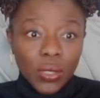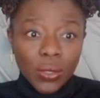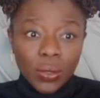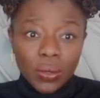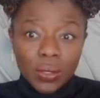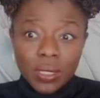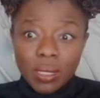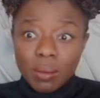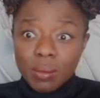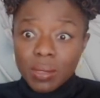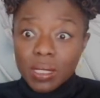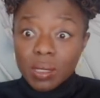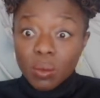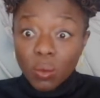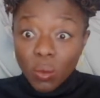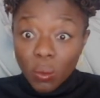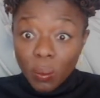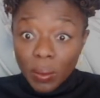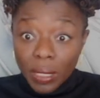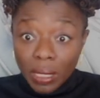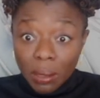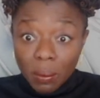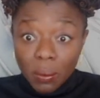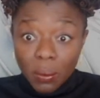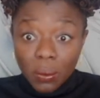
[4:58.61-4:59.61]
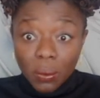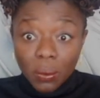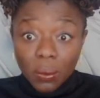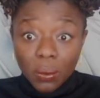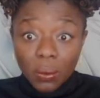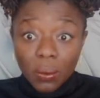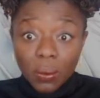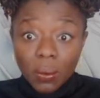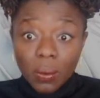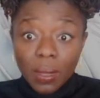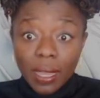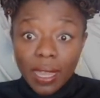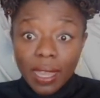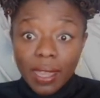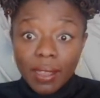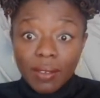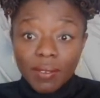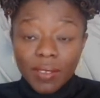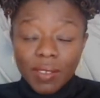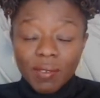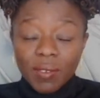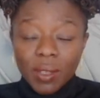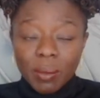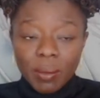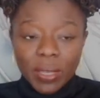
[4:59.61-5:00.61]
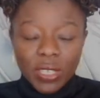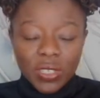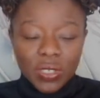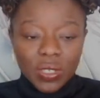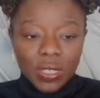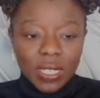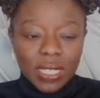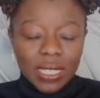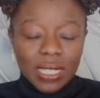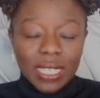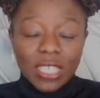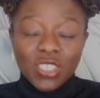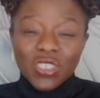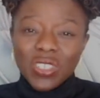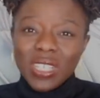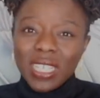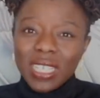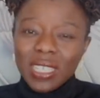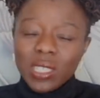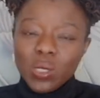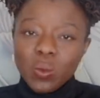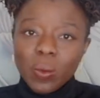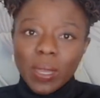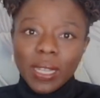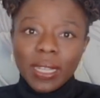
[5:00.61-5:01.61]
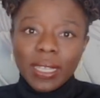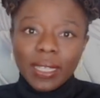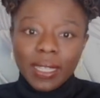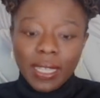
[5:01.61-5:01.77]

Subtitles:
Some small people have inflammation. Is literally swelling.